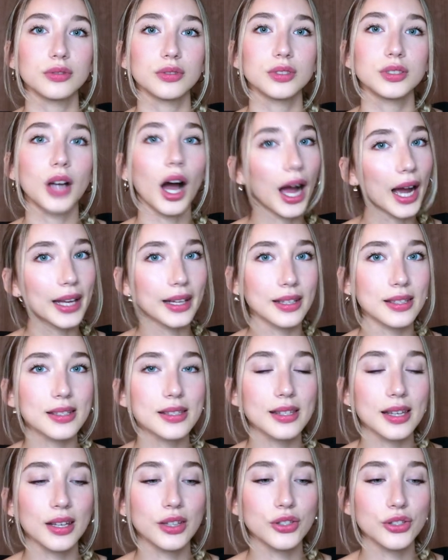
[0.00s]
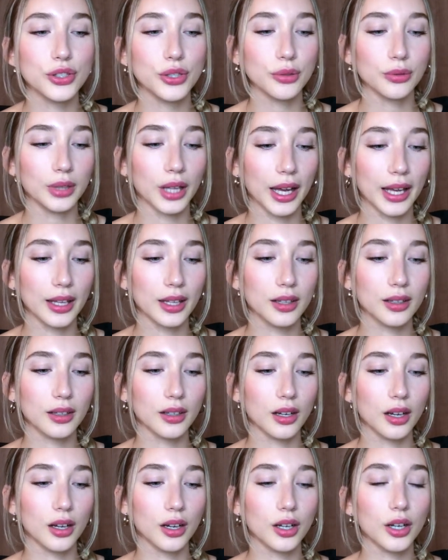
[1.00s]
guidance into like
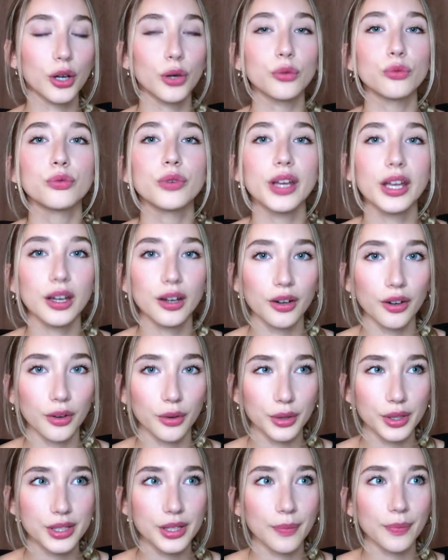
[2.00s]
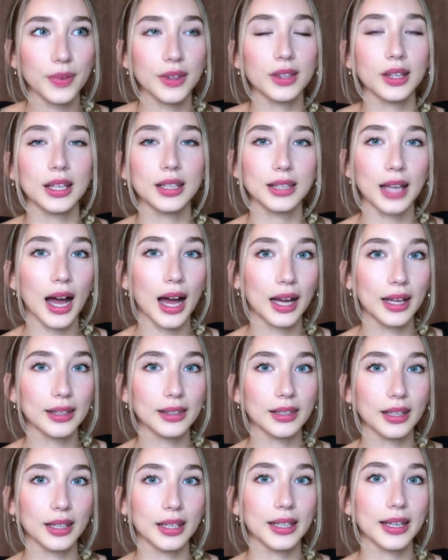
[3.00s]
a career or something like that
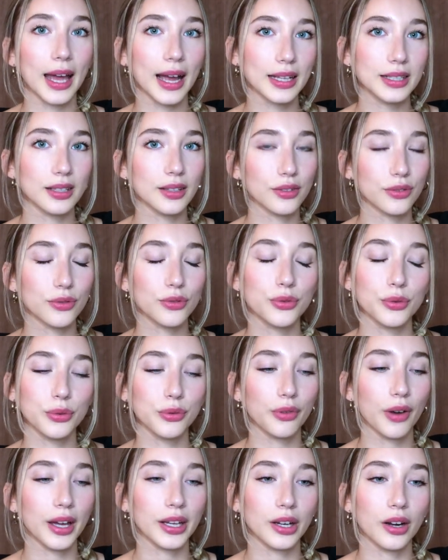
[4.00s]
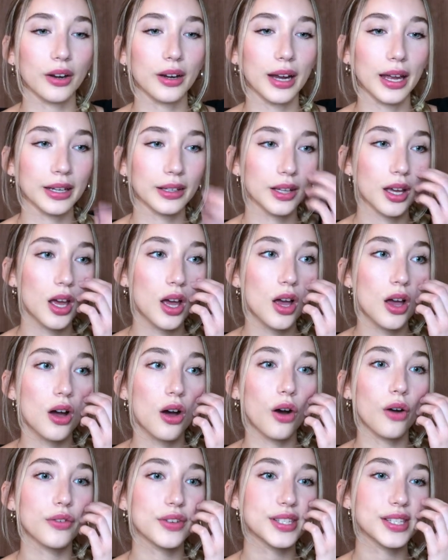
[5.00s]
that connected through fine art. And
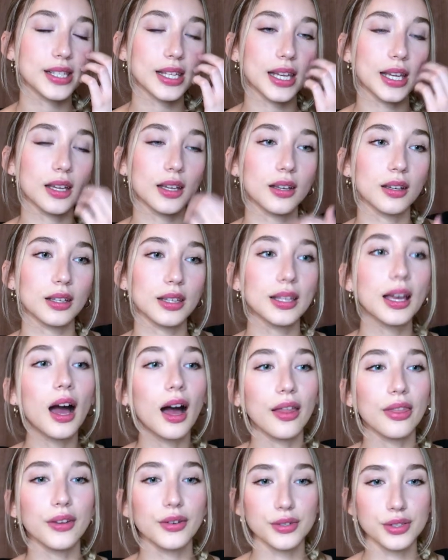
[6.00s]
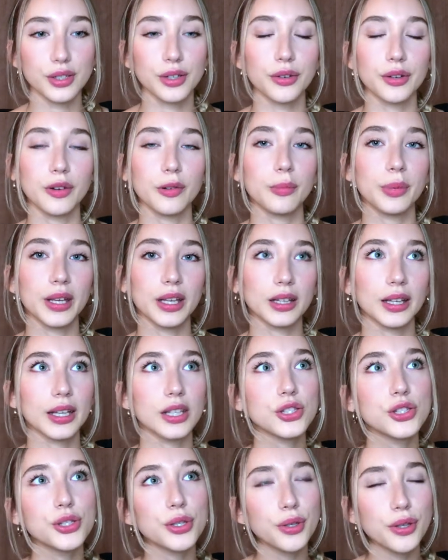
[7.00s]
obviously, yeah, there is a career of being like a
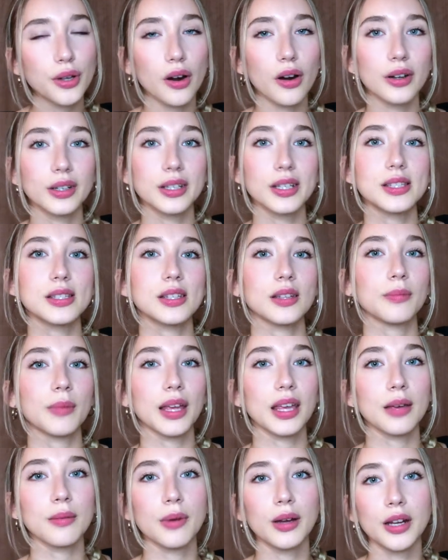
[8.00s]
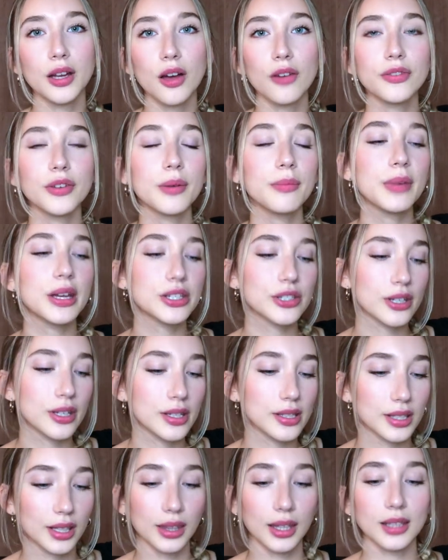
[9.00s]
studio artist and making money off
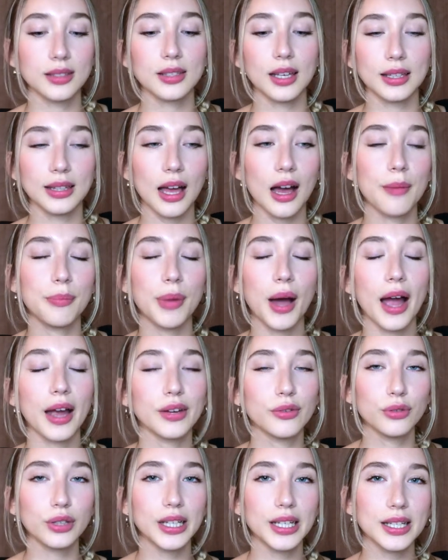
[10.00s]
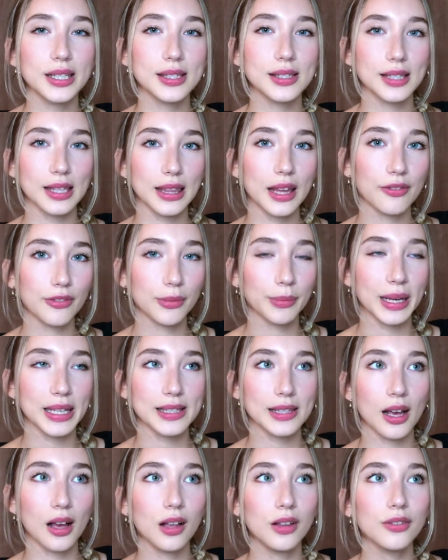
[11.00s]
commissions and things like that, but I really didn't see that for
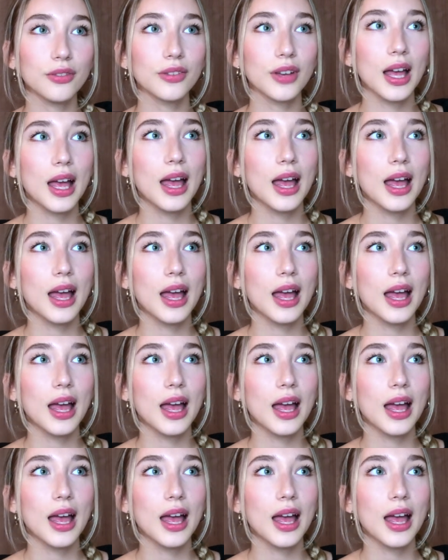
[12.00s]
myself.